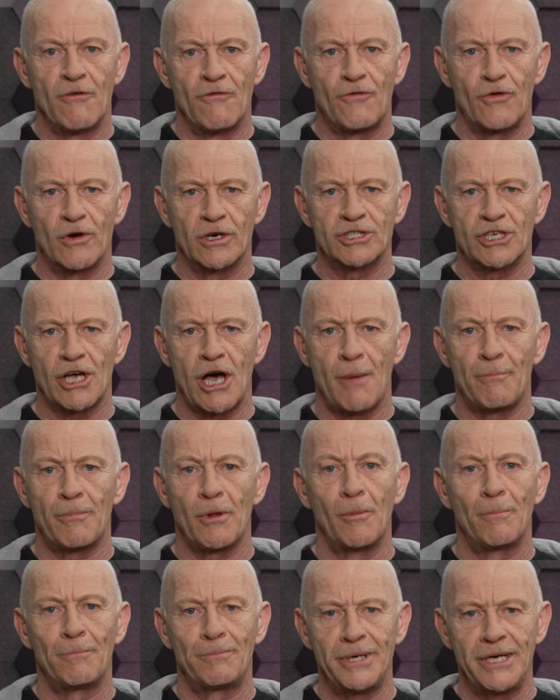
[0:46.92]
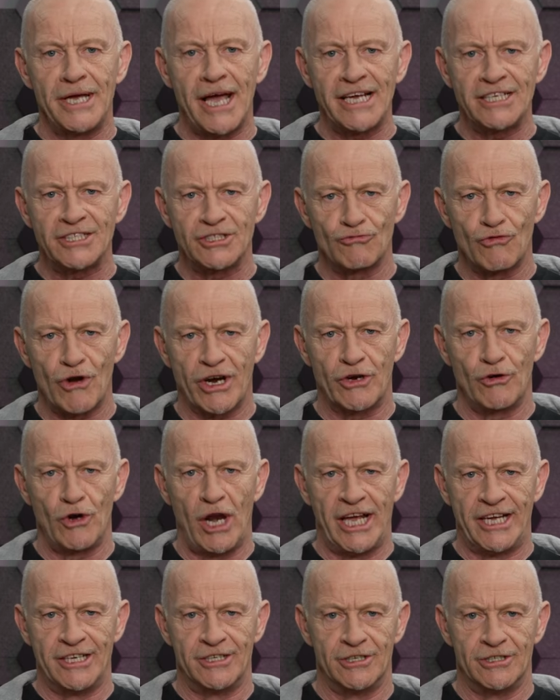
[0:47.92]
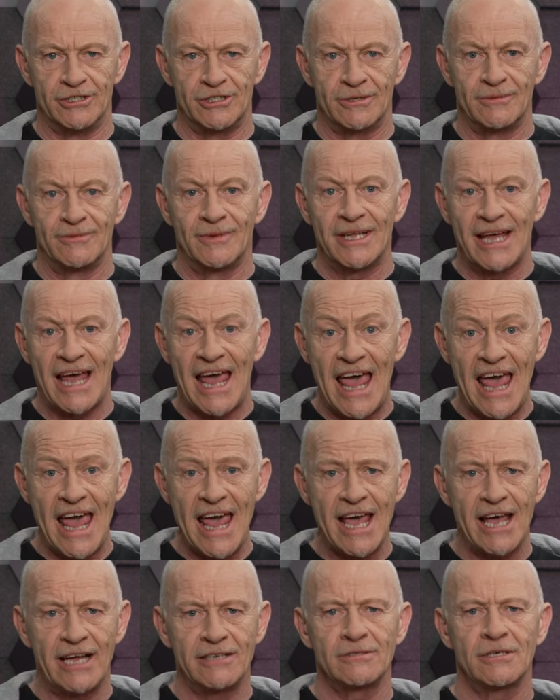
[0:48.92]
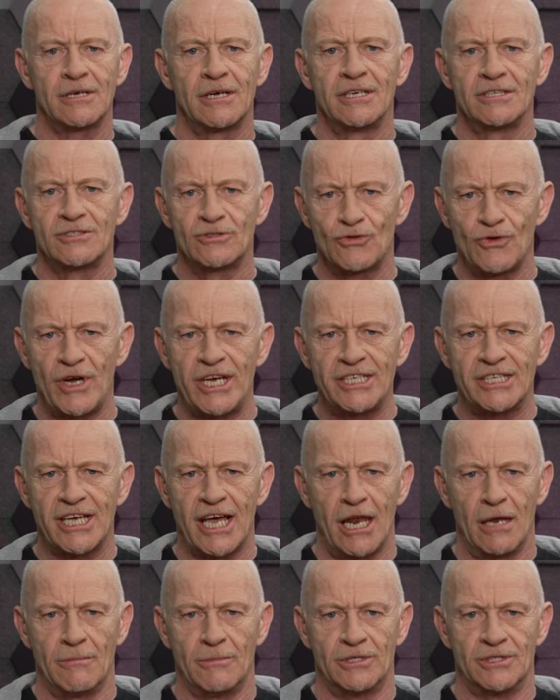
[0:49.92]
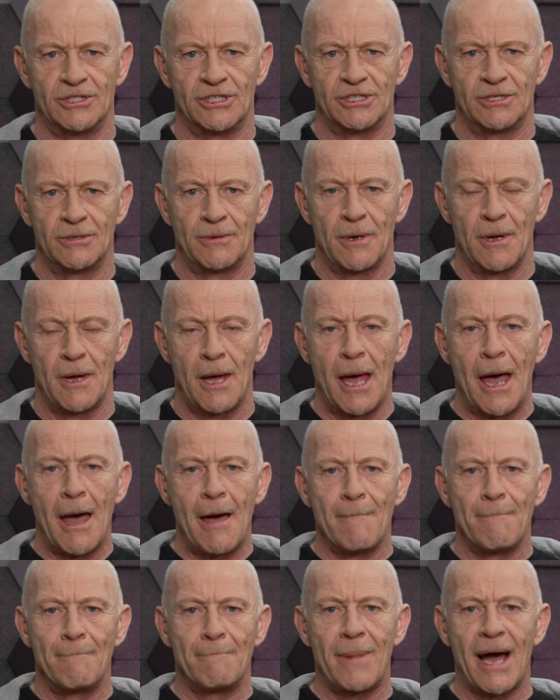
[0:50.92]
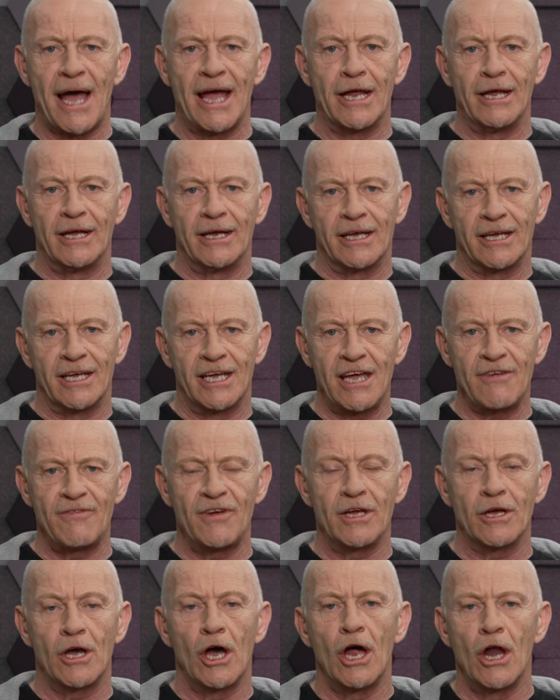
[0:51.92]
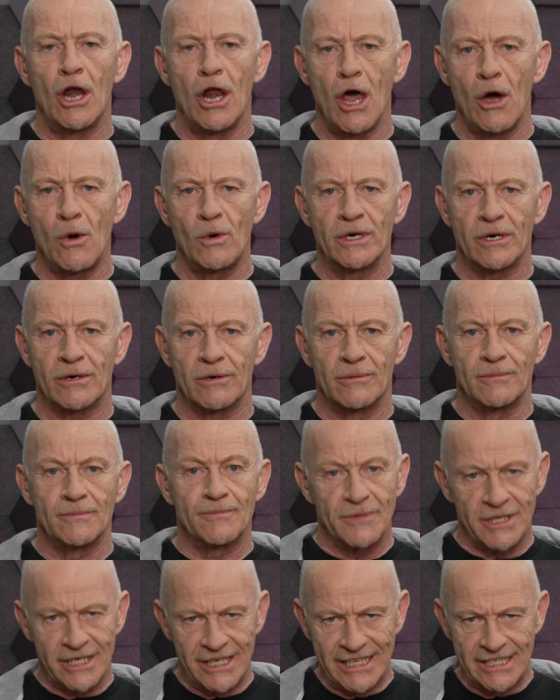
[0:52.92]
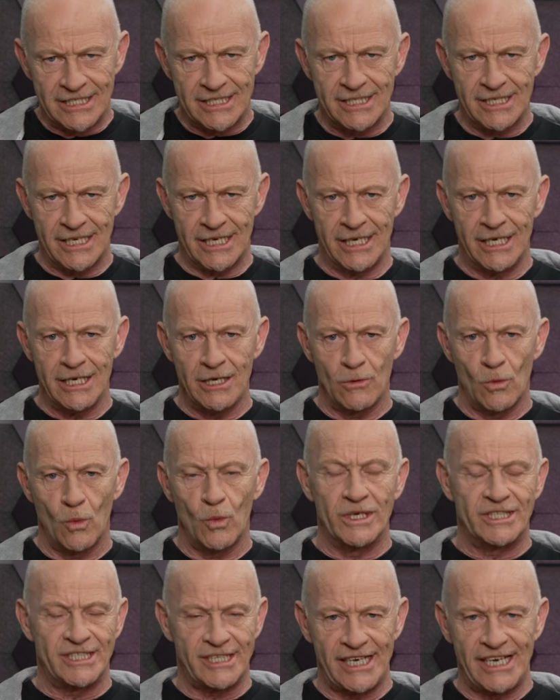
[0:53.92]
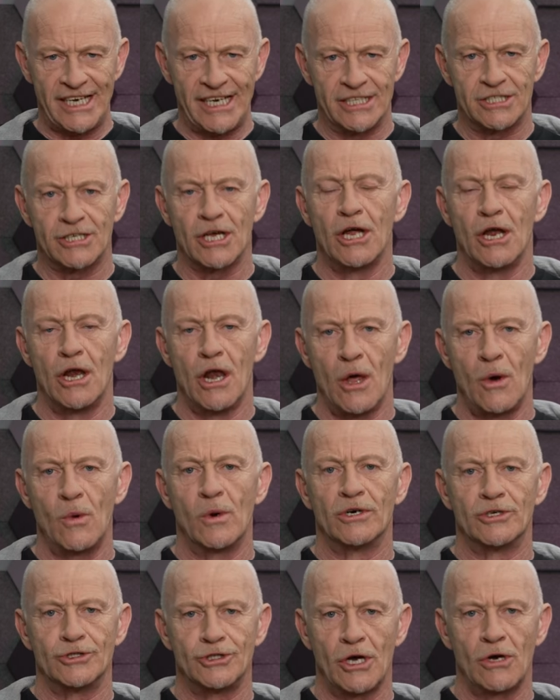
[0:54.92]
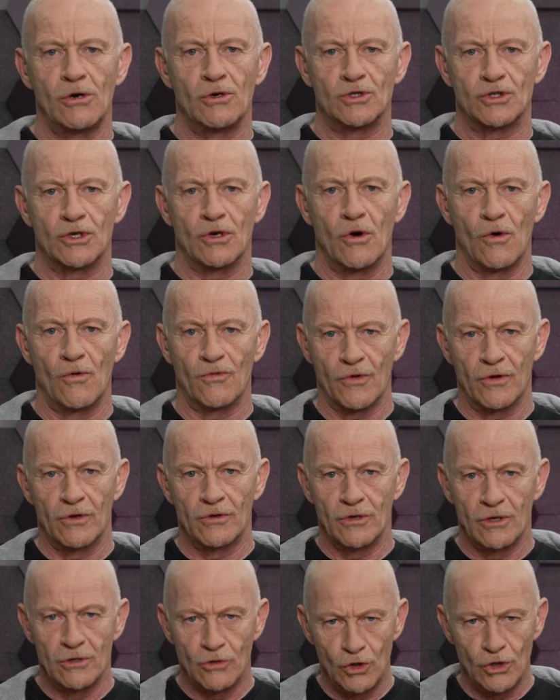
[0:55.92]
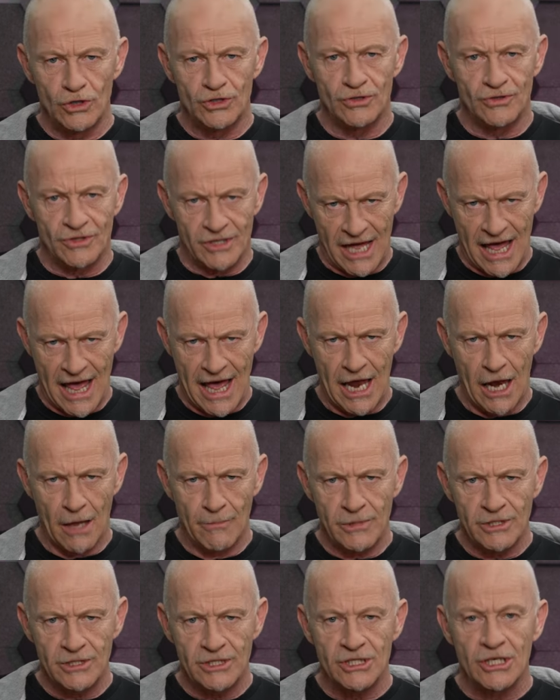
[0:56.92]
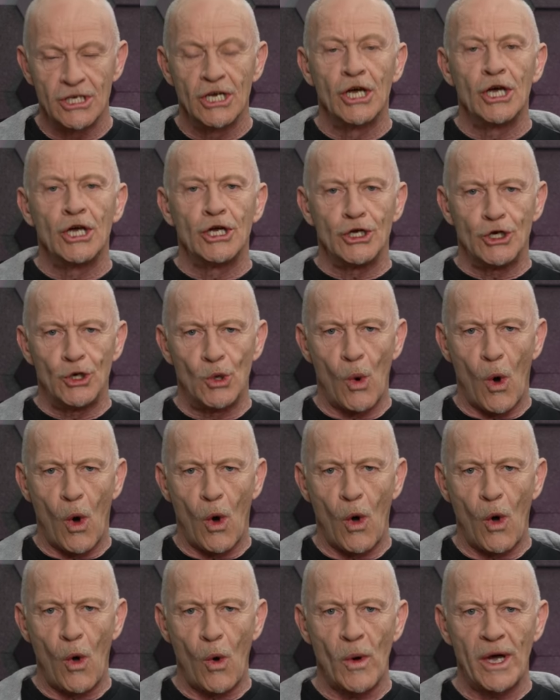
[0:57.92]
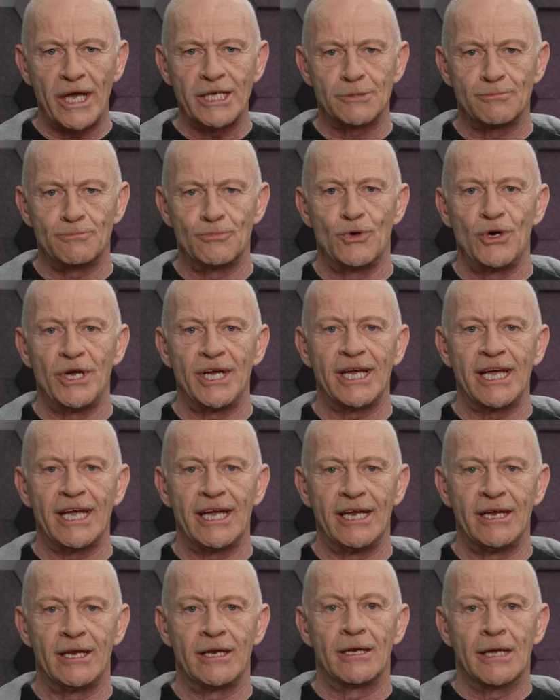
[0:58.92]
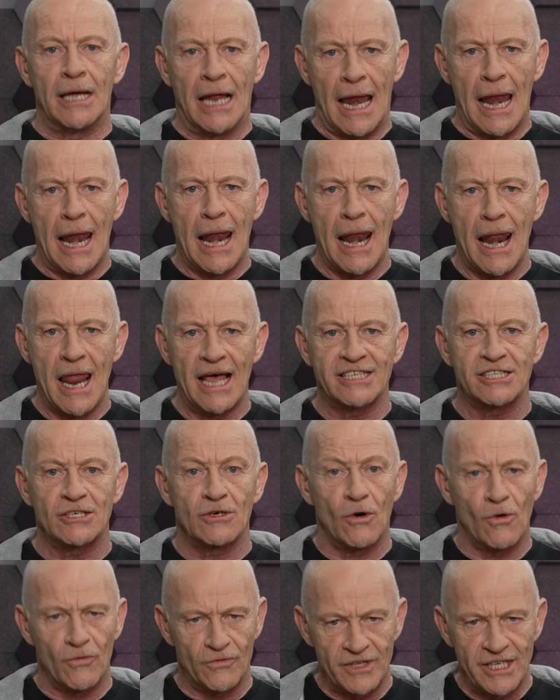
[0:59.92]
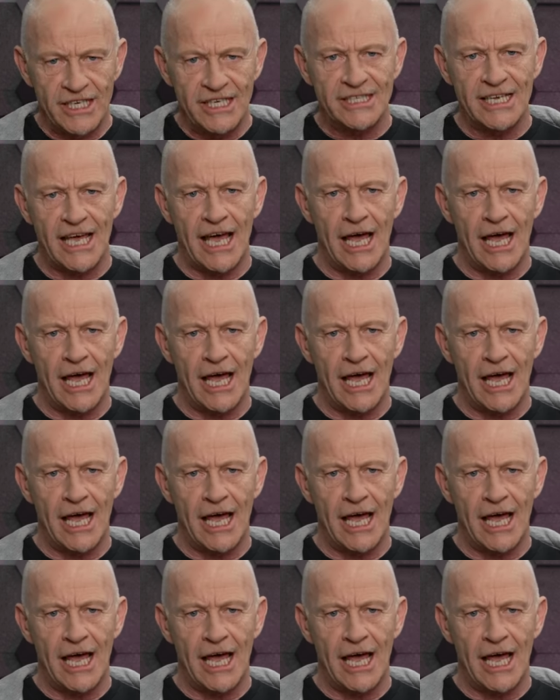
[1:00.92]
For example, pH regulators and trace elements. By giving a lower EC, which is a lower dose of nutrient elements, you always bring in less of these